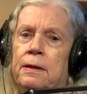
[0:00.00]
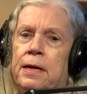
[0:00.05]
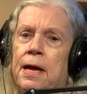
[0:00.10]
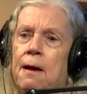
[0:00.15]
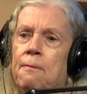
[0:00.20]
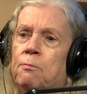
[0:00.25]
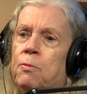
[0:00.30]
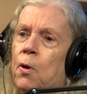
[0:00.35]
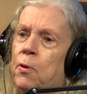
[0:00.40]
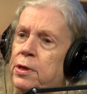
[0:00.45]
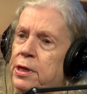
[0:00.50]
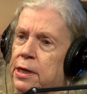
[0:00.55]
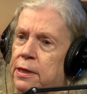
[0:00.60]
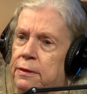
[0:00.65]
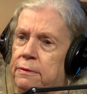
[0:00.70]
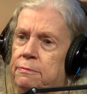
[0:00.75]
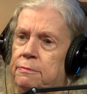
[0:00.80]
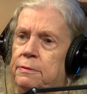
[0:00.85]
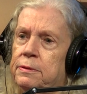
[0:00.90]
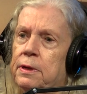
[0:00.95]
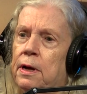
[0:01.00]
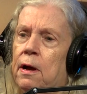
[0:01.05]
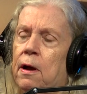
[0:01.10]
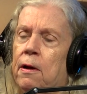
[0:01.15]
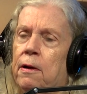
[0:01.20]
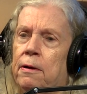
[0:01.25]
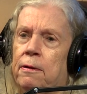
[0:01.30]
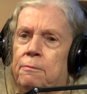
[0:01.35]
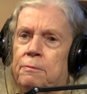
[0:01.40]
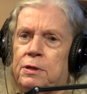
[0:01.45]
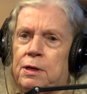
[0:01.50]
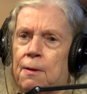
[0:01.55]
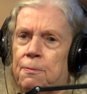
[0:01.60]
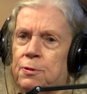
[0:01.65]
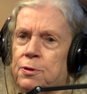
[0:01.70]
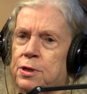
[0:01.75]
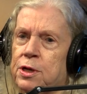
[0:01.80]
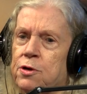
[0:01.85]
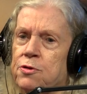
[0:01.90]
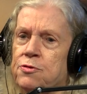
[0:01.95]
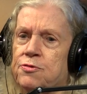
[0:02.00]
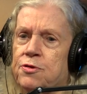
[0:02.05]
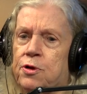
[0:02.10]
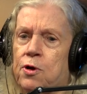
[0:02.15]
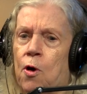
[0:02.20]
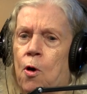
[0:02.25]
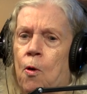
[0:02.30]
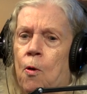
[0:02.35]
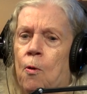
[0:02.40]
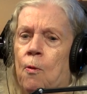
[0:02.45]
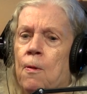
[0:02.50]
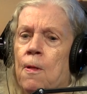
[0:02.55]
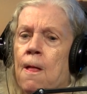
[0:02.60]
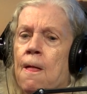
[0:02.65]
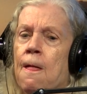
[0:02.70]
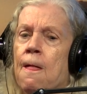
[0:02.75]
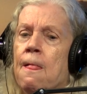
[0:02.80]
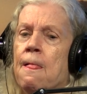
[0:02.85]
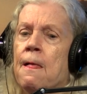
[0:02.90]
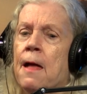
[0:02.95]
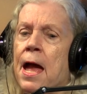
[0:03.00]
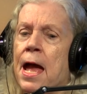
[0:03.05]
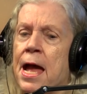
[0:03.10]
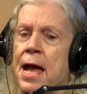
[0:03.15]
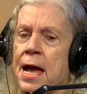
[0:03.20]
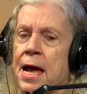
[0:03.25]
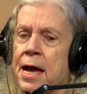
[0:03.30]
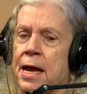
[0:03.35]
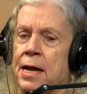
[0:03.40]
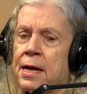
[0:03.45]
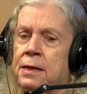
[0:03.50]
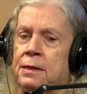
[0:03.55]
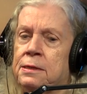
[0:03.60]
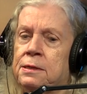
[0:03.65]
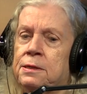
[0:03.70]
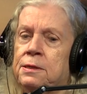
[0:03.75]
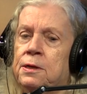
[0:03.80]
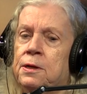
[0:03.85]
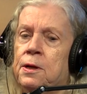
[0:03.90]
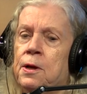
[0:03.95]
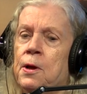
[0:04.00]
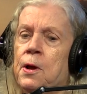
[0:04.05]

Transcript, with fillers: Cambodia um, a couple of years ago, and